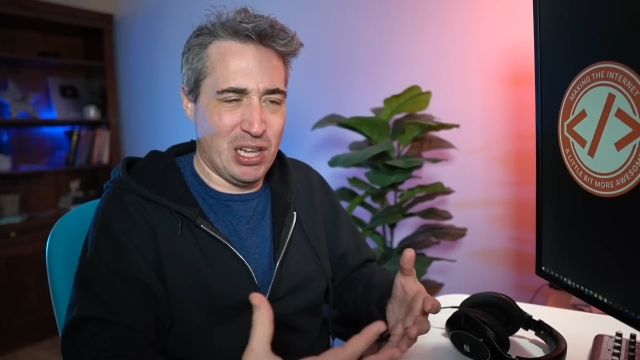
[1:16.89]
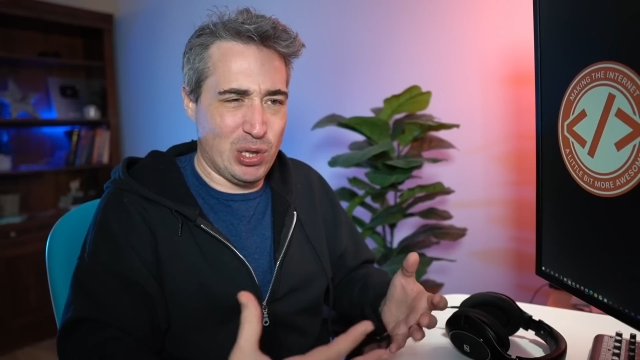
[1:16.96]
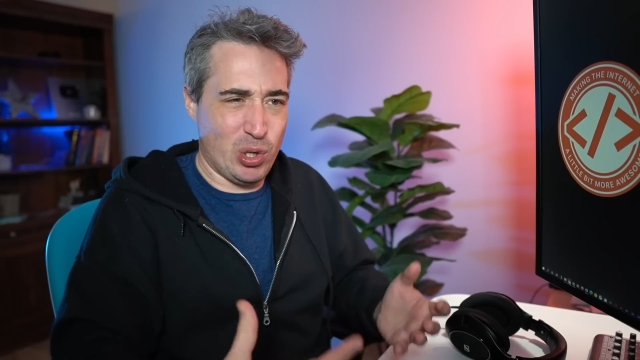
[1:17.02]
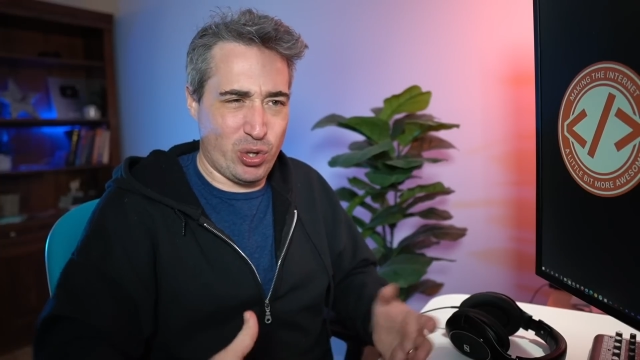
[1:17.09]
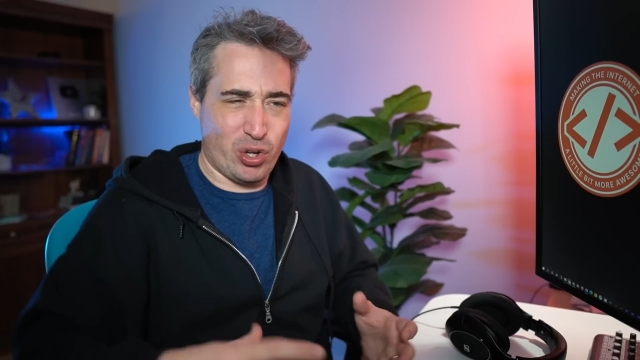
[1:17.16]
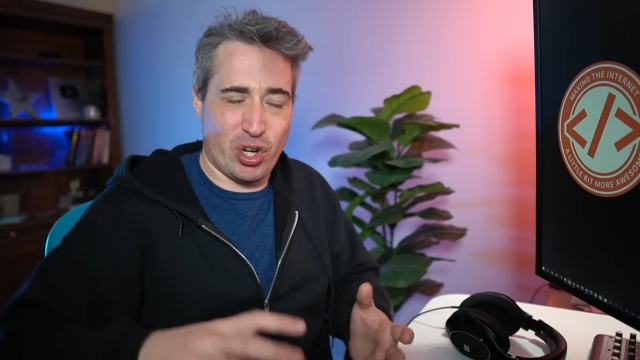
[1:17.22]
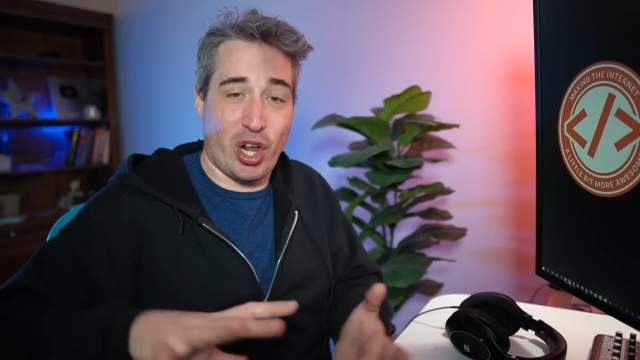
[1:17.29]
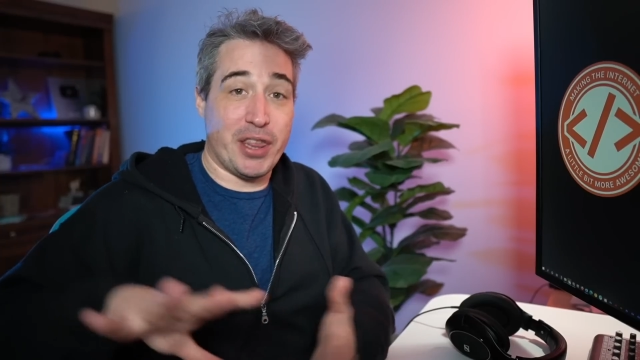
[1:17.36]

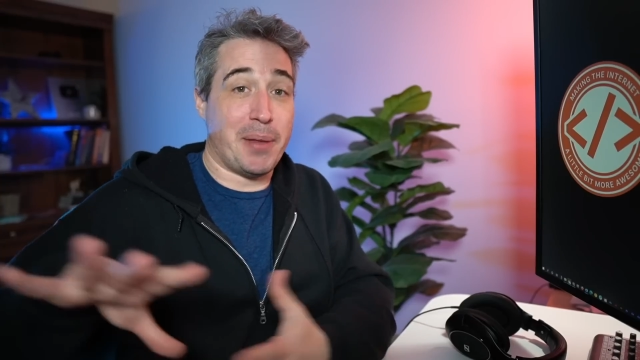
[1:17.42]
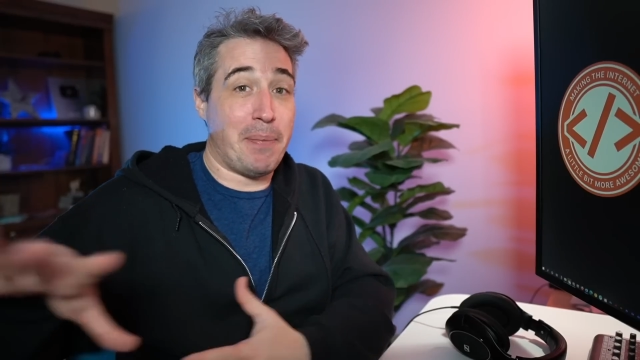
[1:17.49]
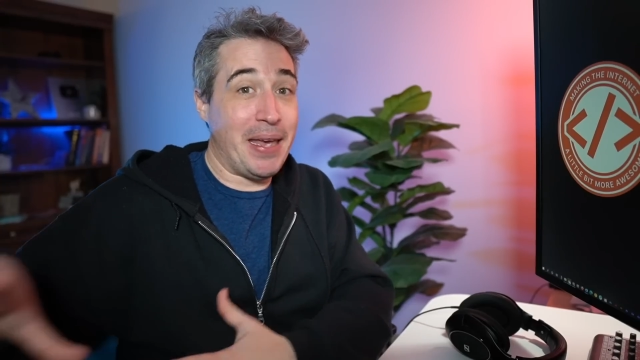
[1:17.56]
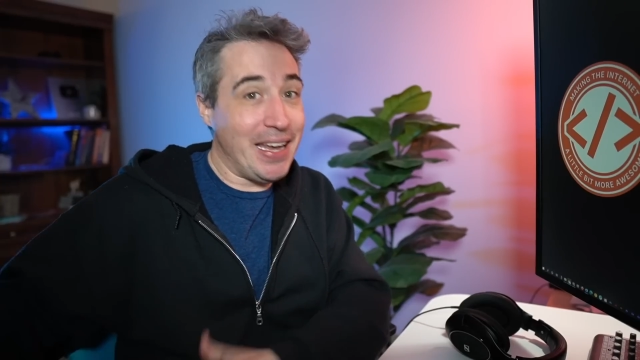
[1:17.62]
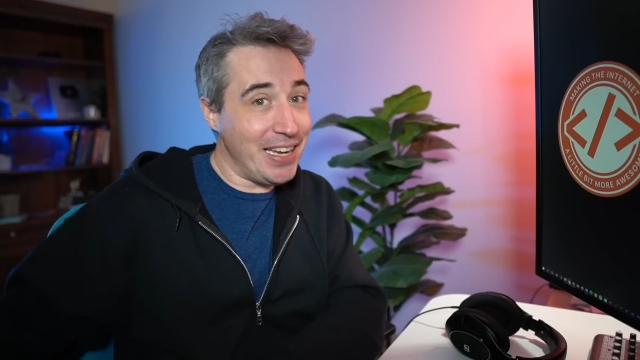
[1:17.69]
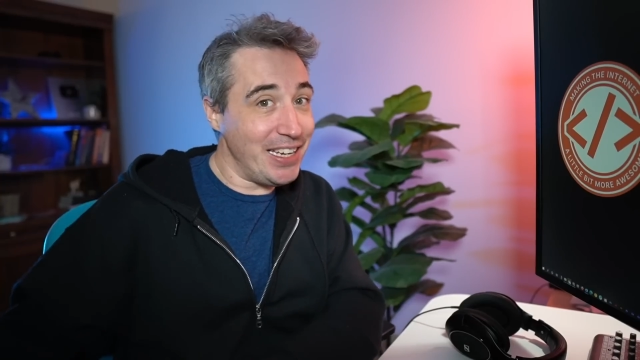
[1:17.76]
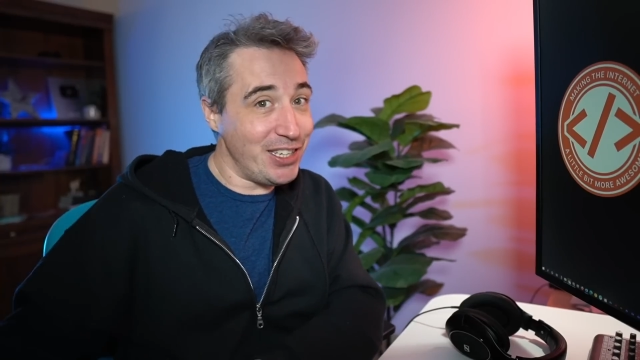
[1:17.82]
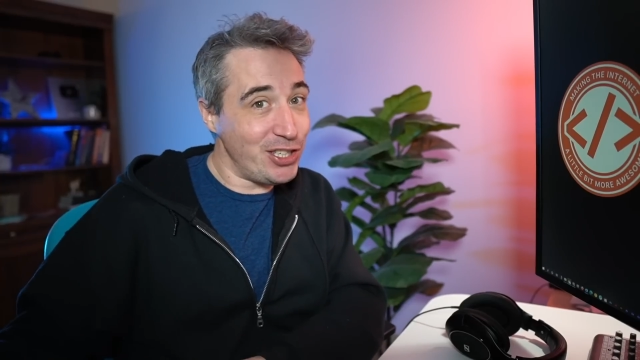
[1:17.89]
look good on the
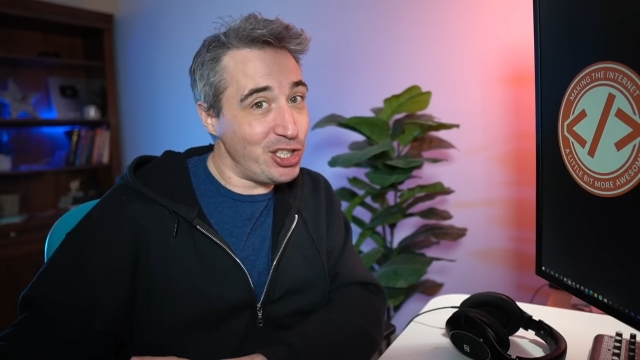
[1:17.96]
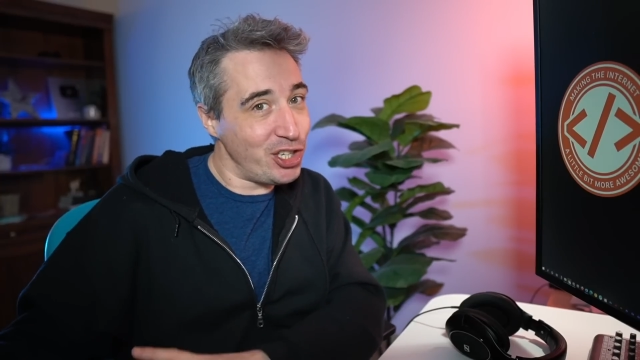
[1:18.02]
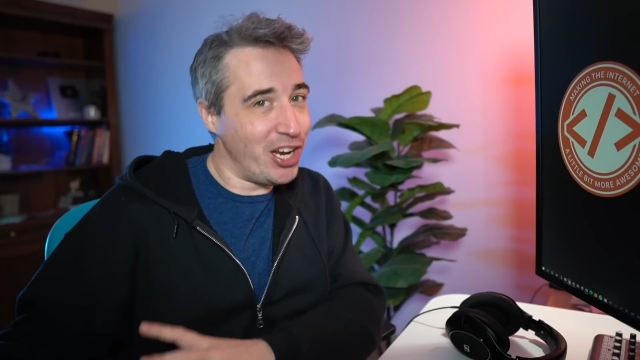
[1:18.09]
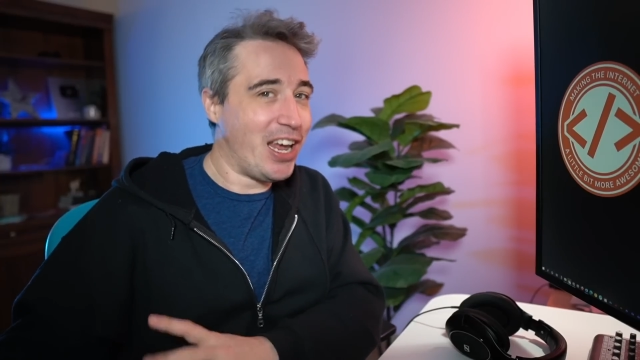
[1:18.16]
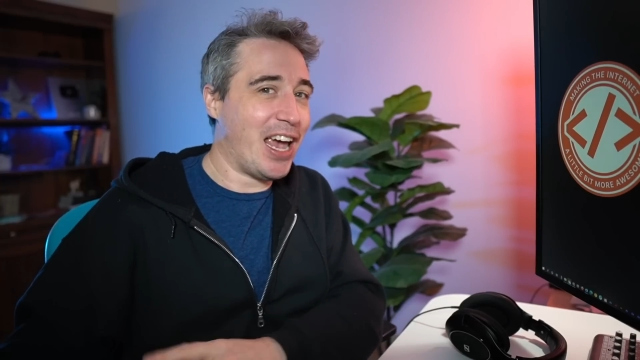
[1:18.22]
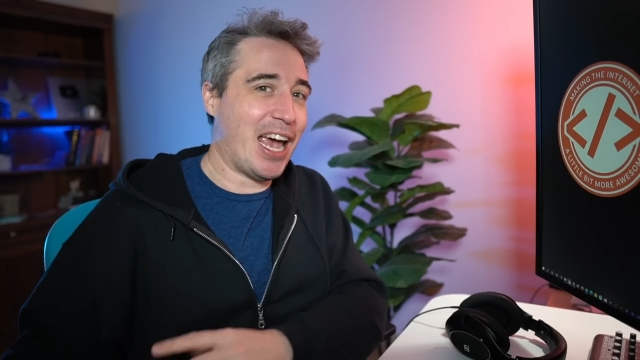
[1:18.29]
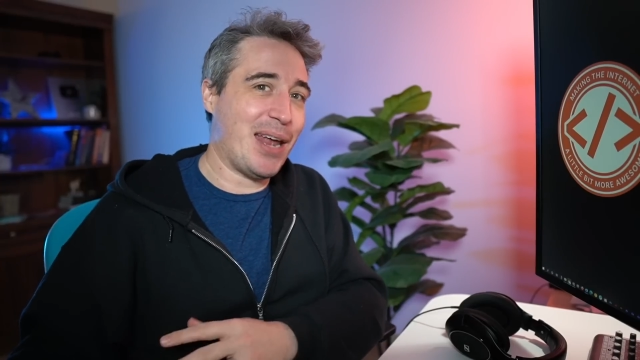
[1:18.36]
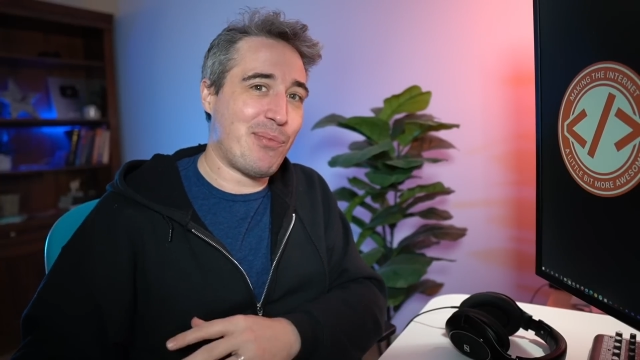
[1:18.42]
page
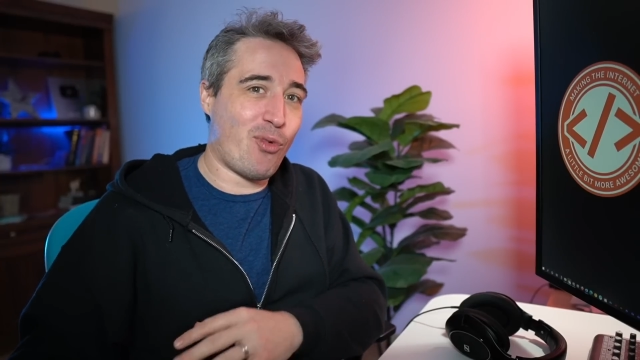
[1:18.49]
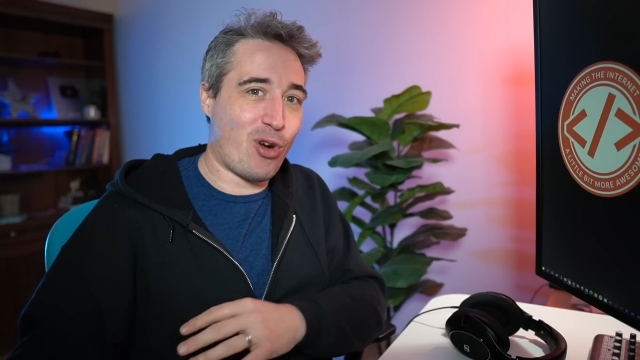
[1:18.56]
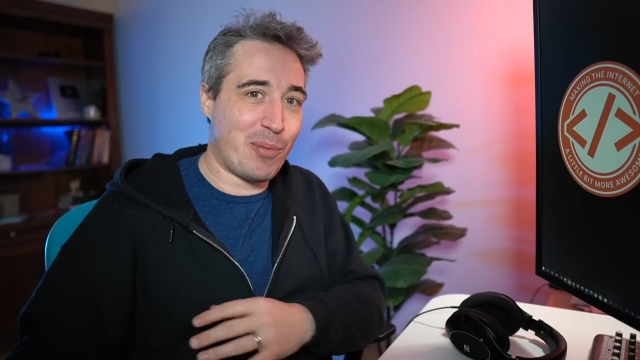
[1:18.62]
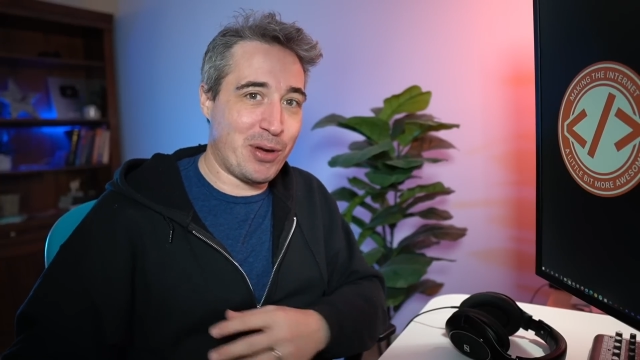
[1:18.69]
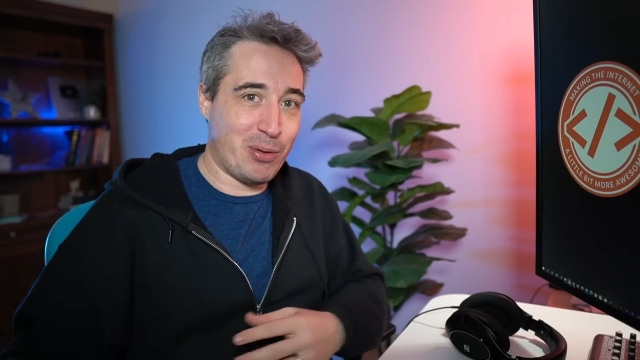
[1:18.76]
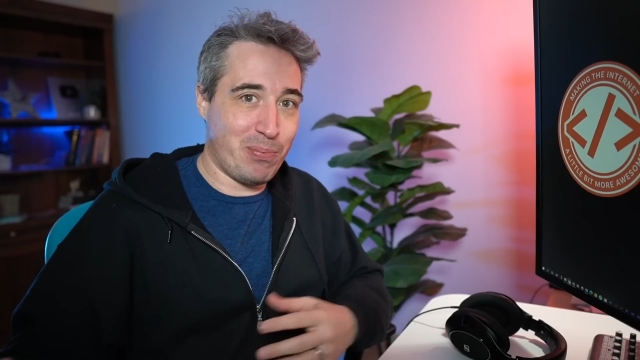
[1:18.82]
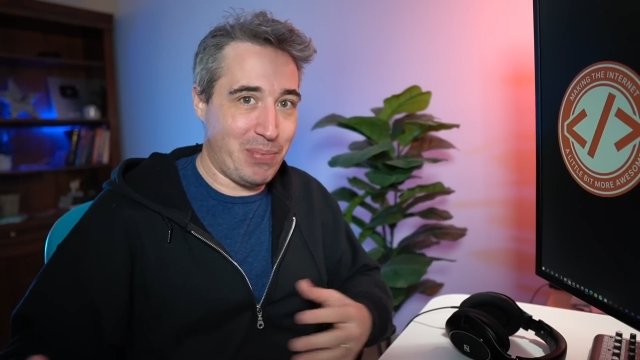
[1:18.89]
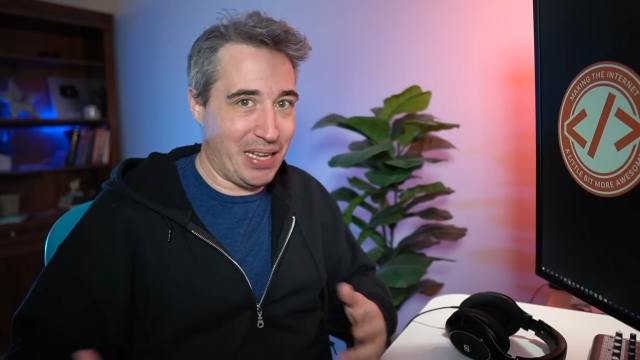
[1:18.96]
and more about